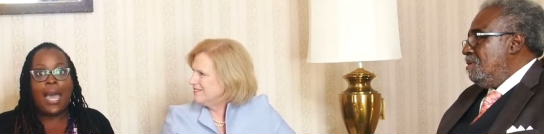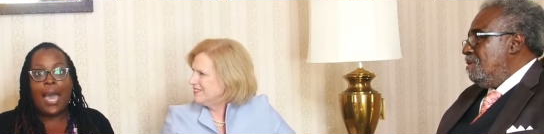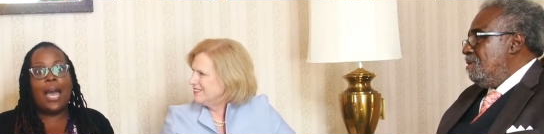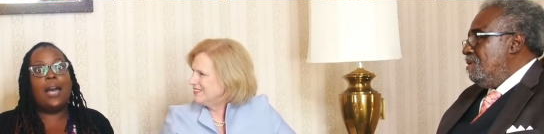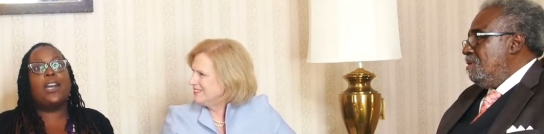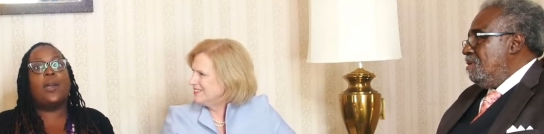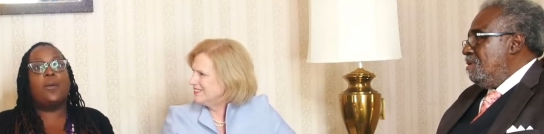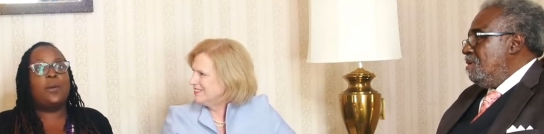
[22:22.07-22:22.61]

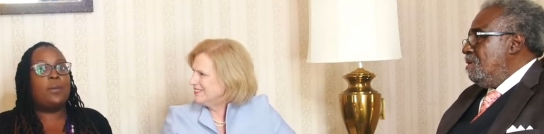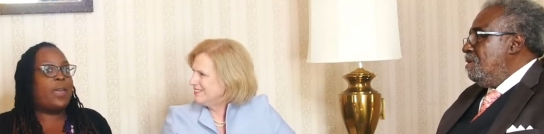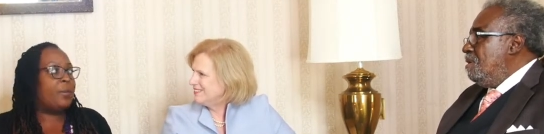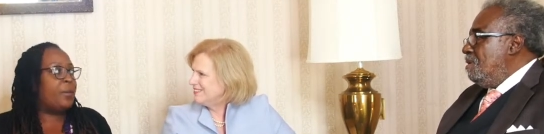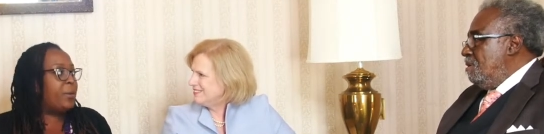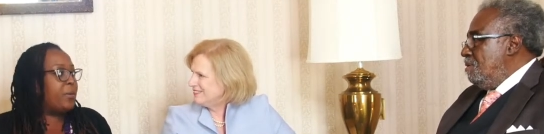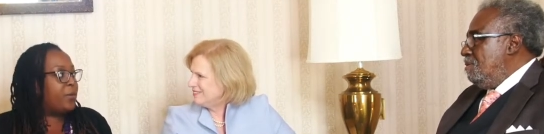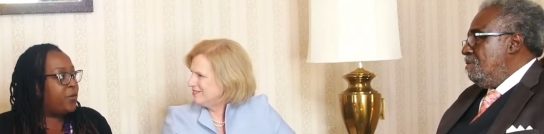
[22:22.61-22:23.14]
Speaker 1: how can we
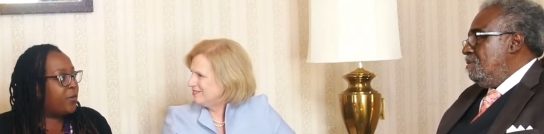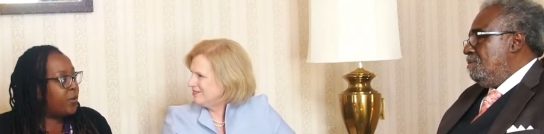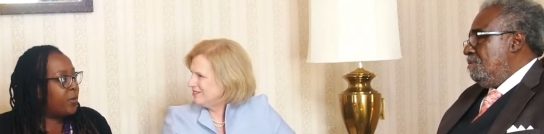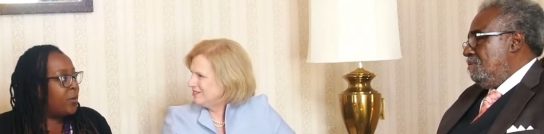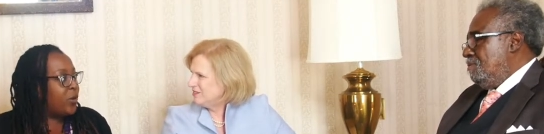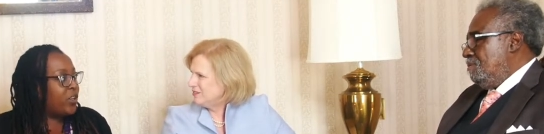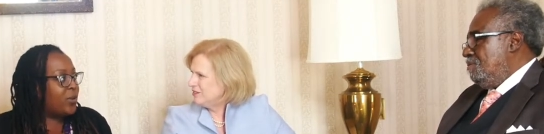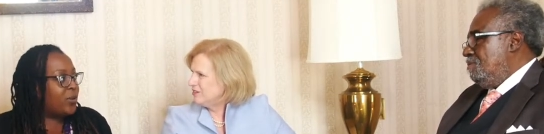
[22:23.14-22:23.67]
make people
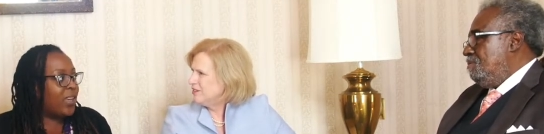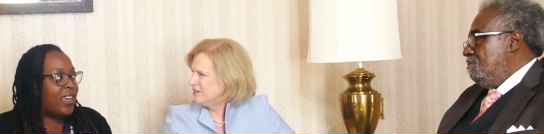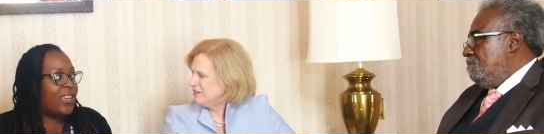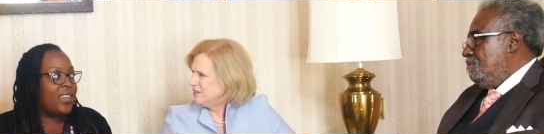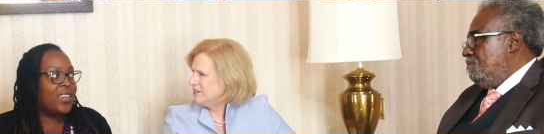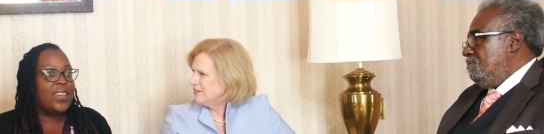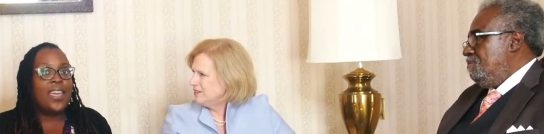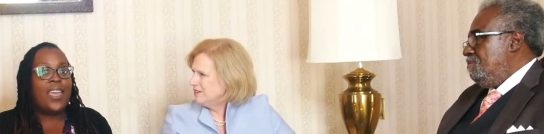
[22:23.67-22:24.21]
feel more
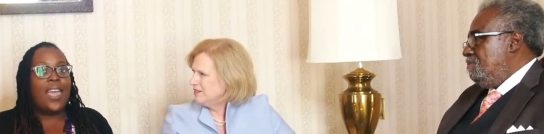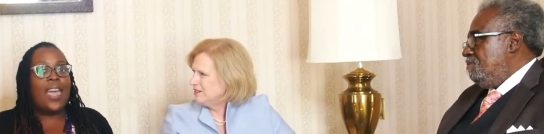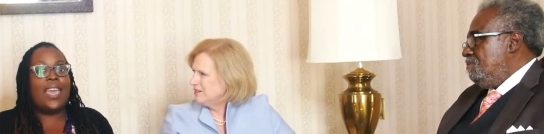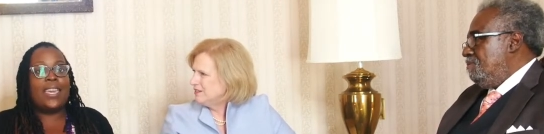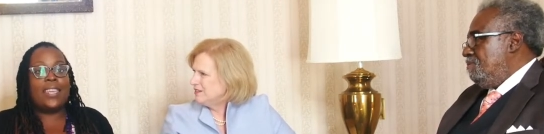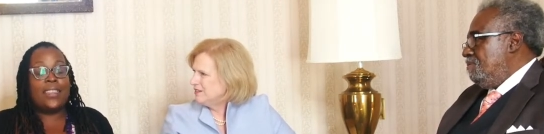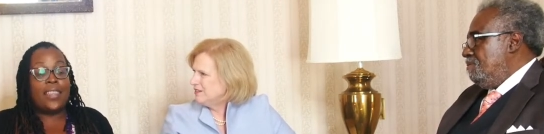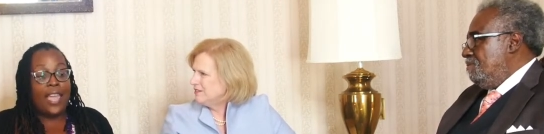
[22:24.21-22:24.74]
united
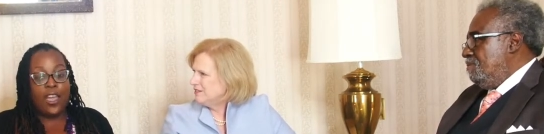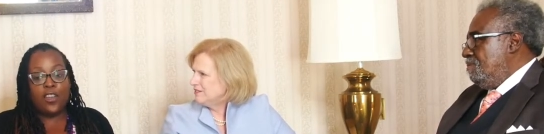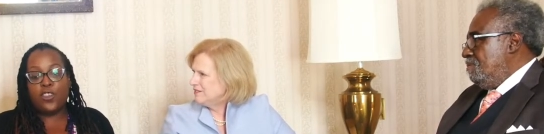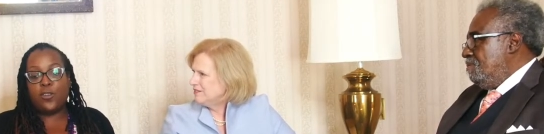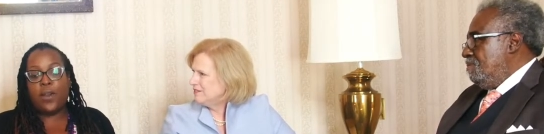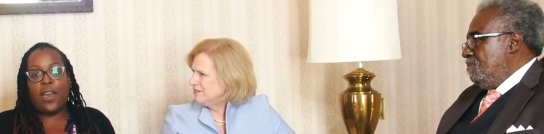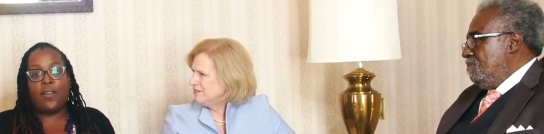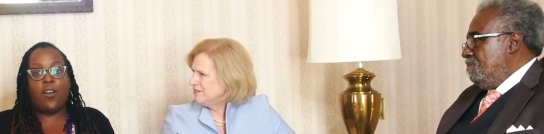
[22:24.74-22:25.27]
and
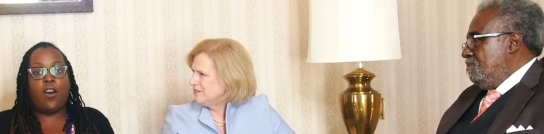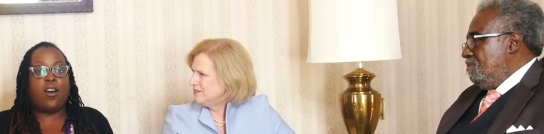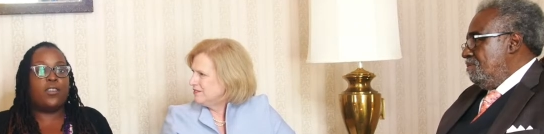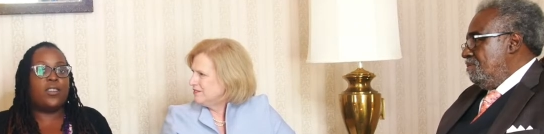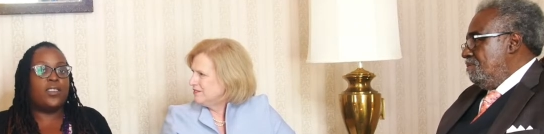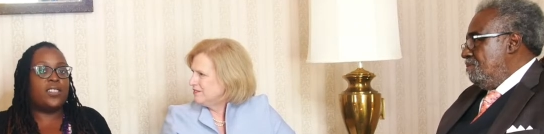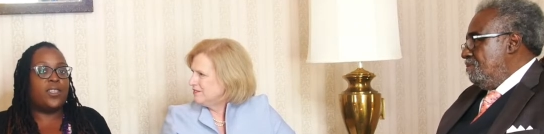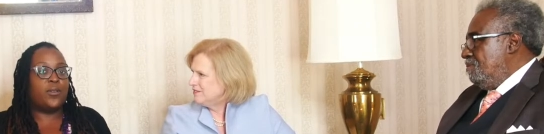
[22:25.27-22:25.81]
now you have
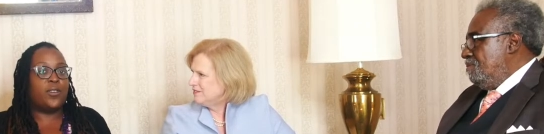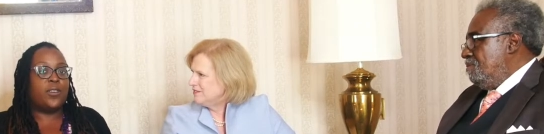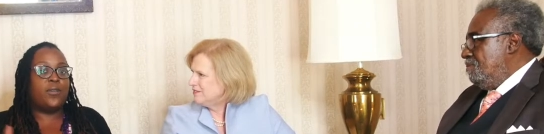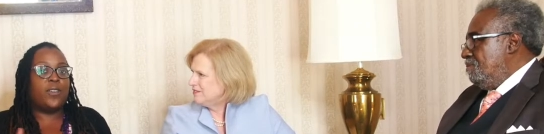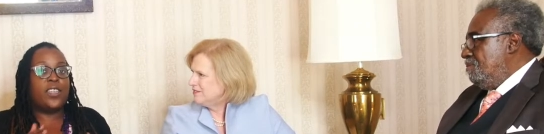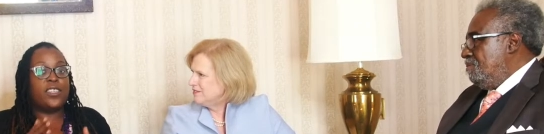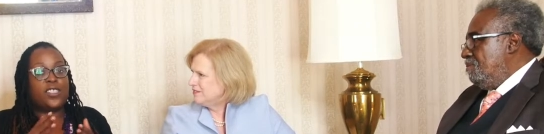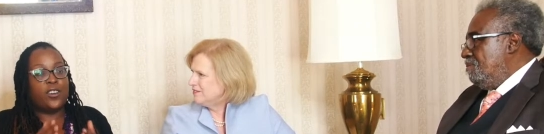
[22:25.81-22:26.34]
all these different
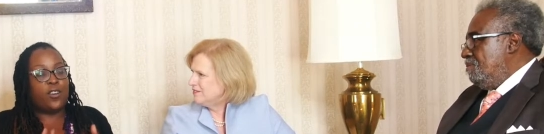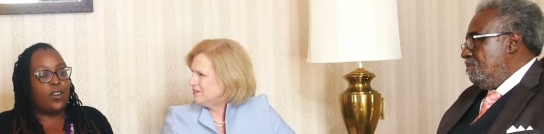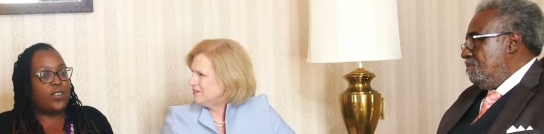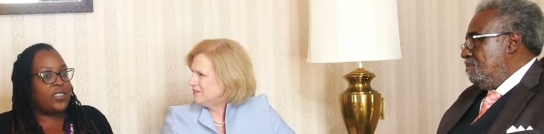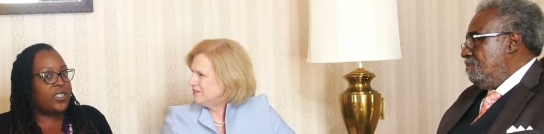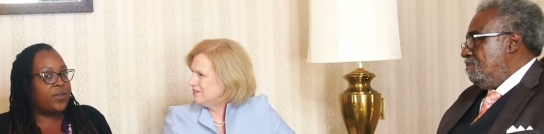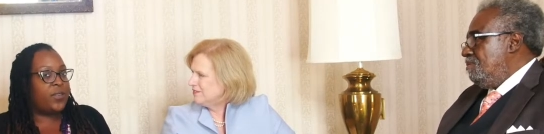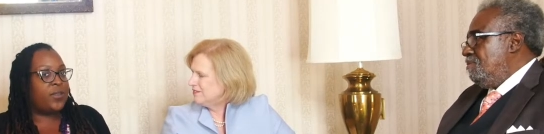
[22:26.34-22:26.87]
events and
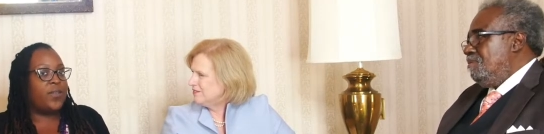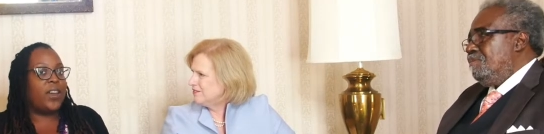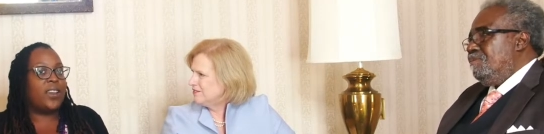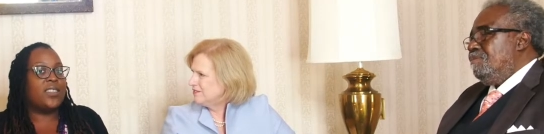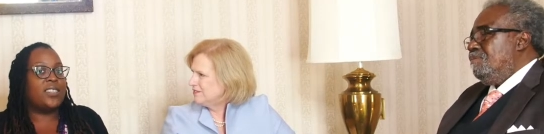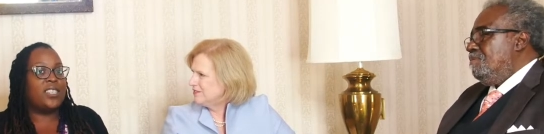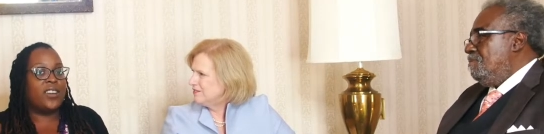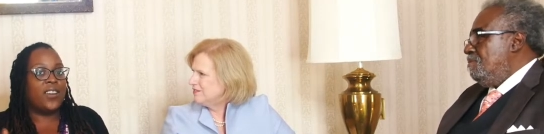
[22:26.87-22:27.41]
all these different
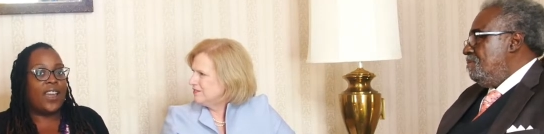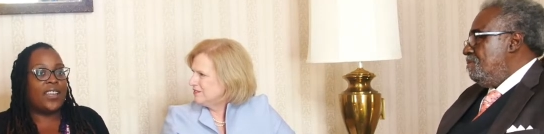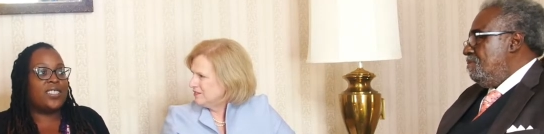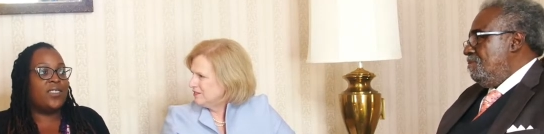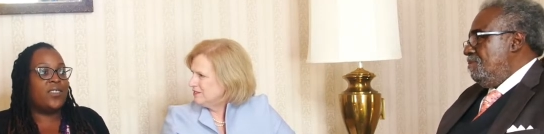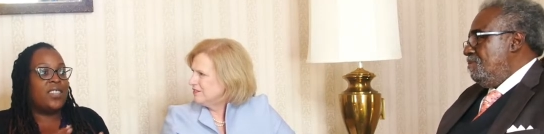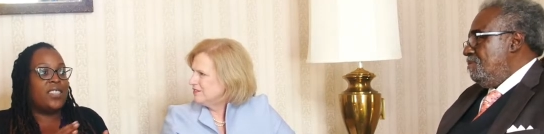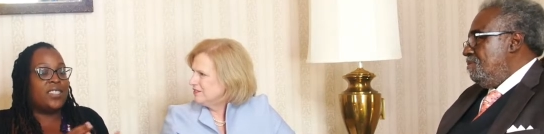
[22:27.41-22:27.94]
volunteer
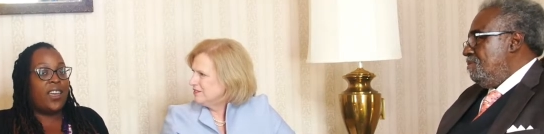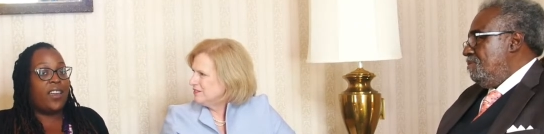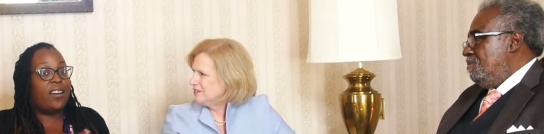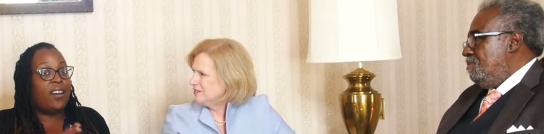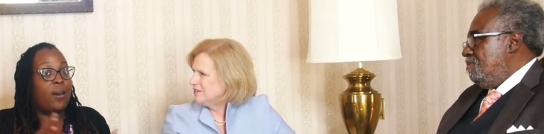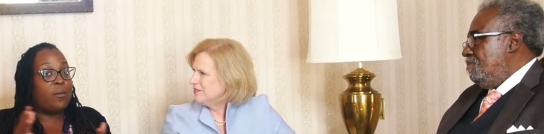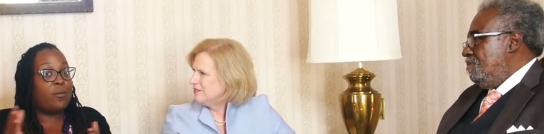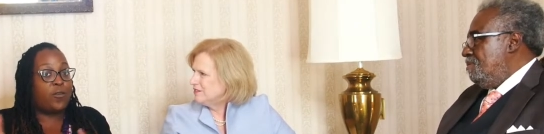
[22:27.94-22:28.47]
activities
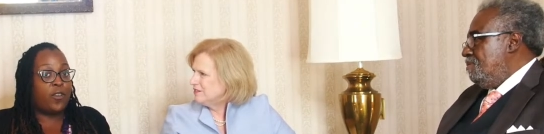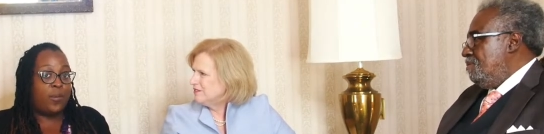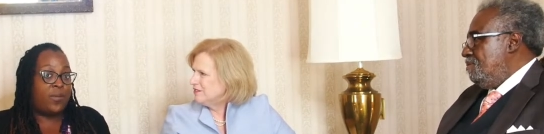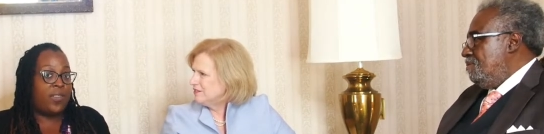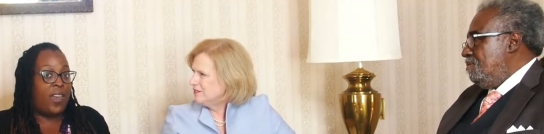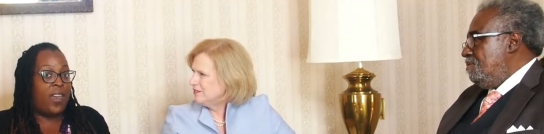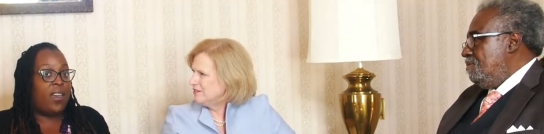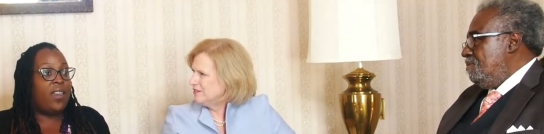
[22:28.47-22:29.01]
that come
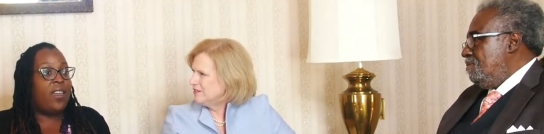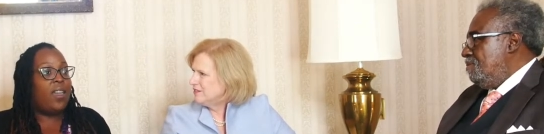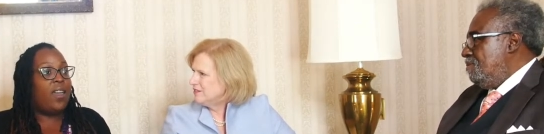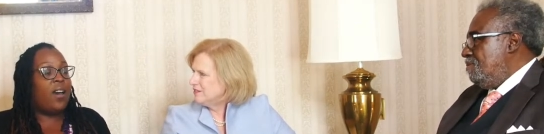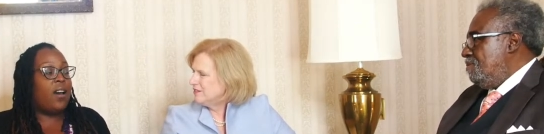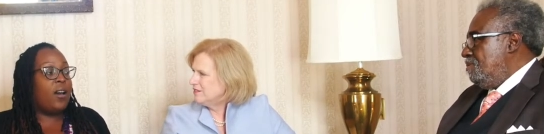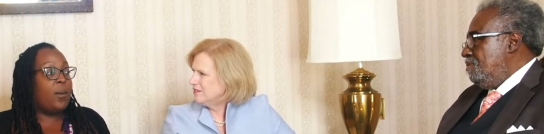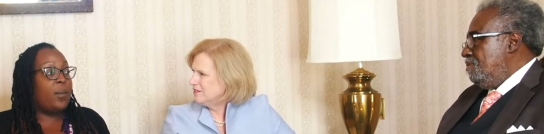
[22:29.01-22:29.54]
from that
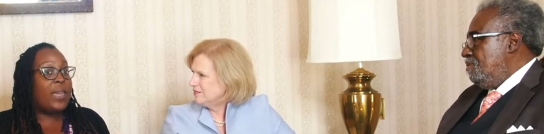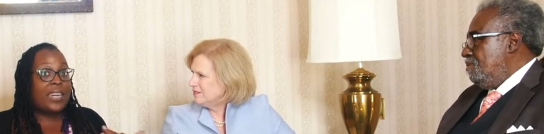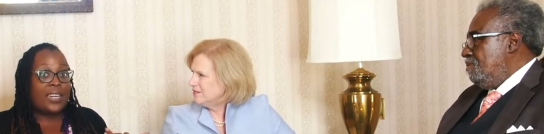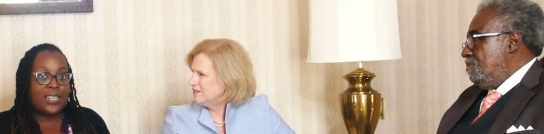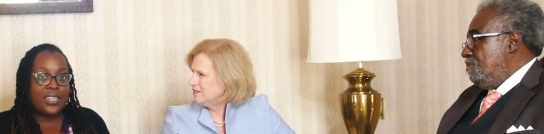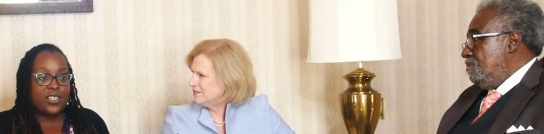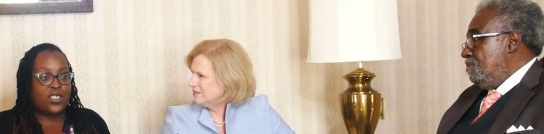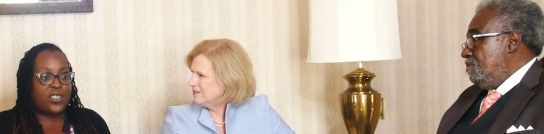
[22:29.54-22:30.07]
um,
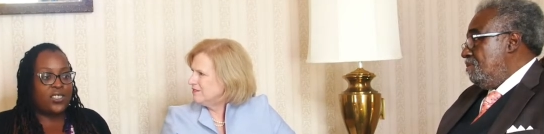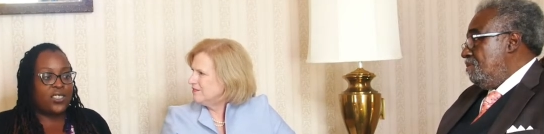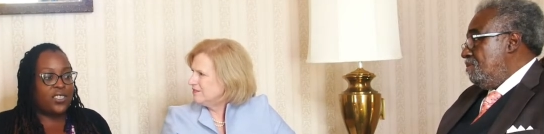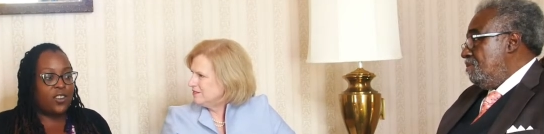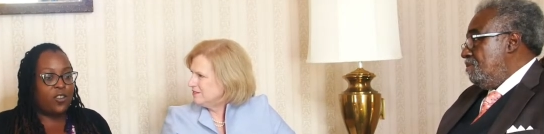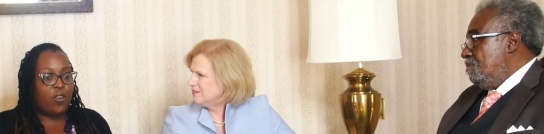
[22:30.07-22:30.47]
in addition to the